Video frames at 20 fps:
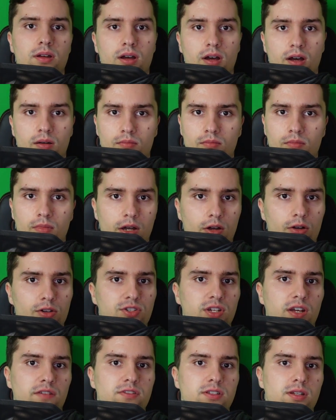I
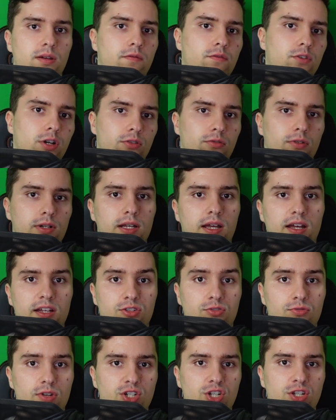also have some frequently
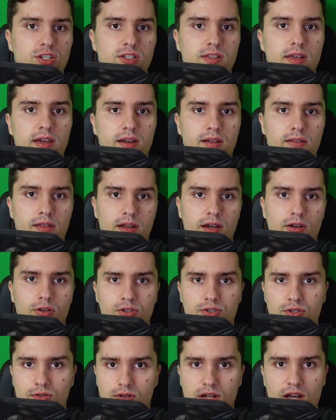asked questions there that I
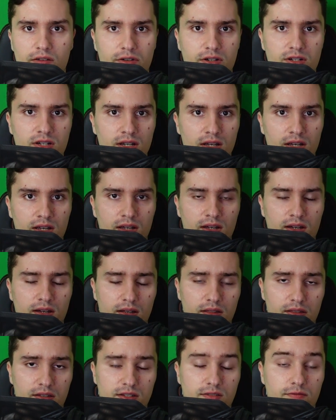also covered
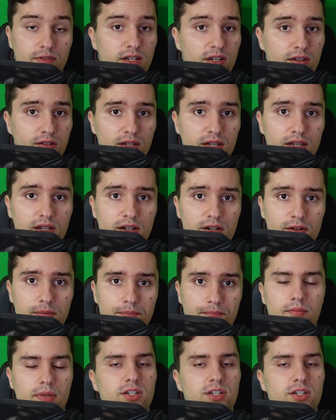in this video here,